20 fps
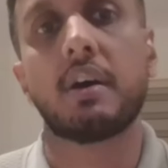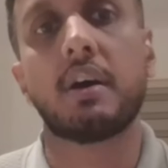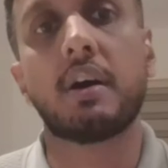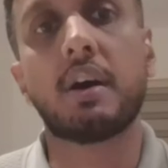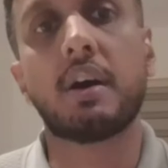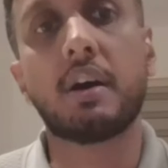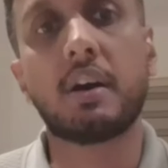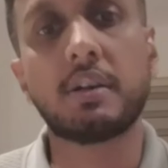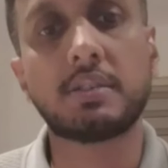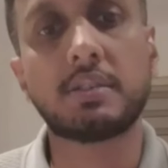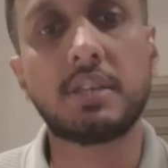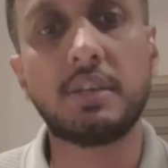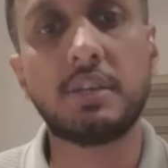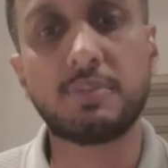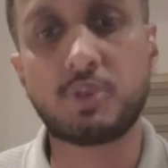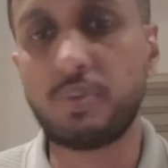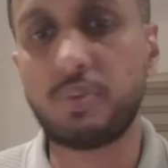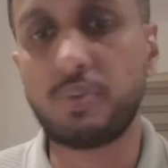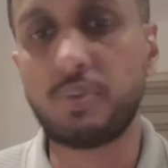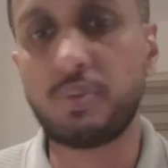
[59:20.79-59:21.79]
uh,
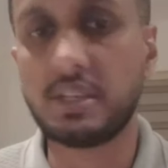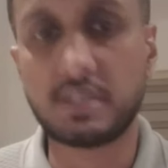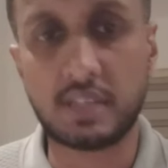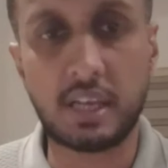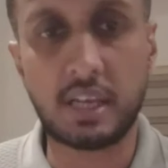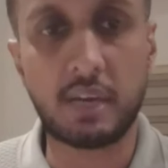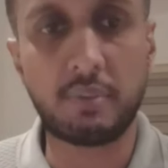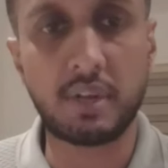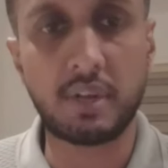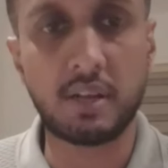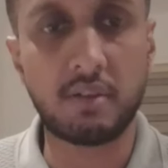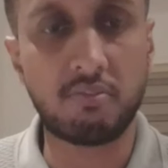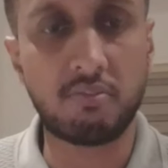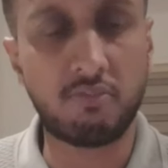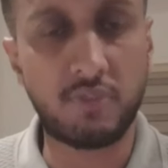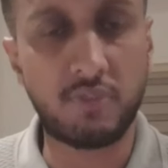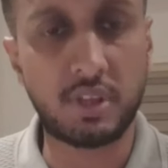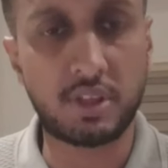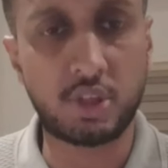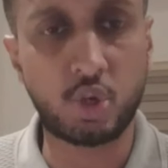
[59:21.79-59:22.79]
seems to be stable
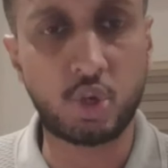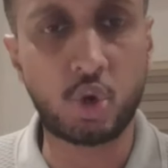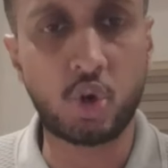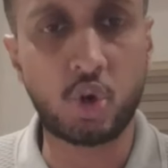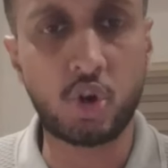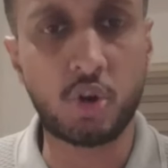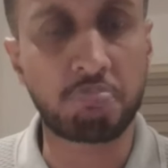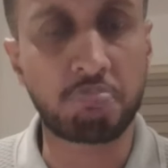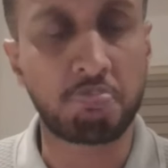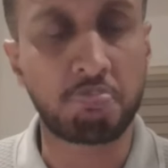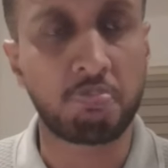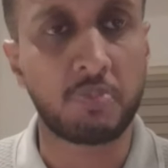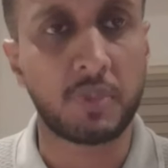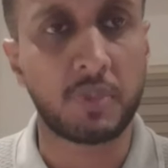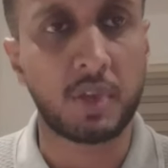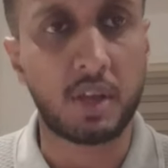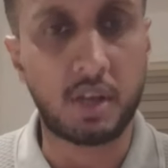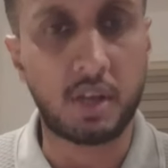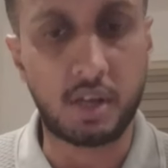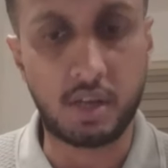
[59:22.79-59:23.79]
with your
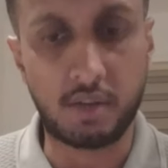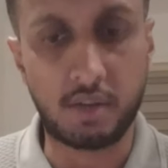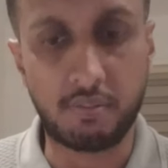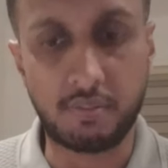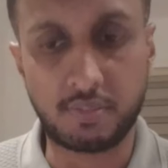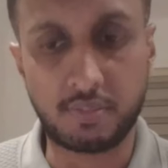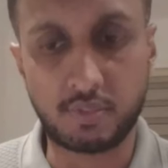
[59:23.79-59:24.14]
uh,